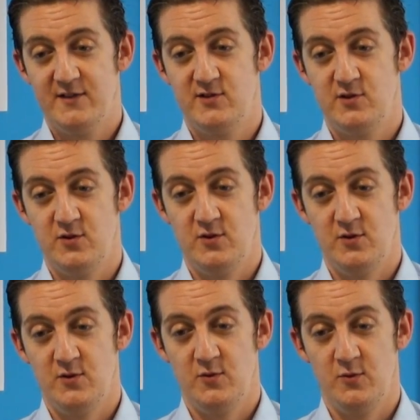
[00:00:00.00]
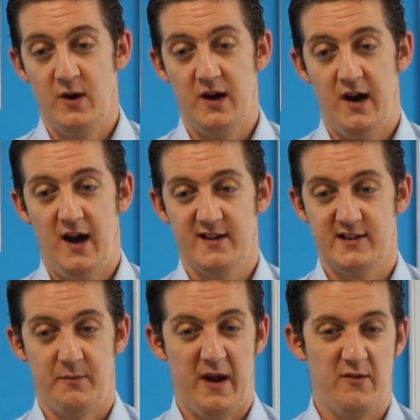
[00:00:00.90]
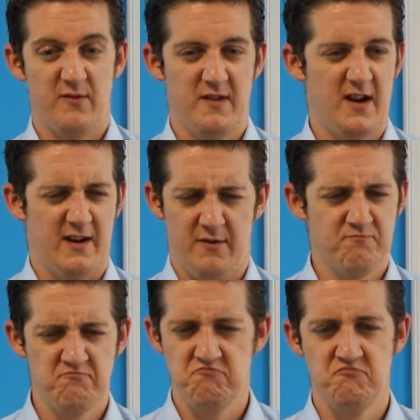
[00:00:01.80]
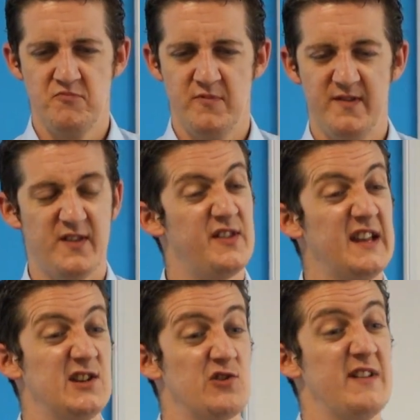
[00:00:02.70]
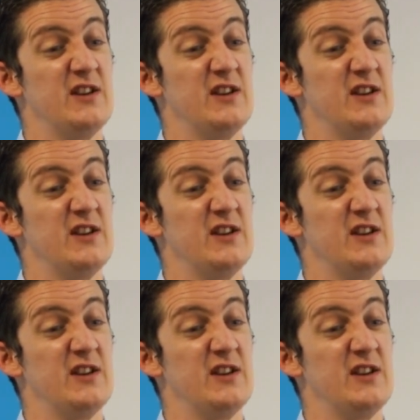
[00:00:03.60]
to ask about, I don't know, the things you're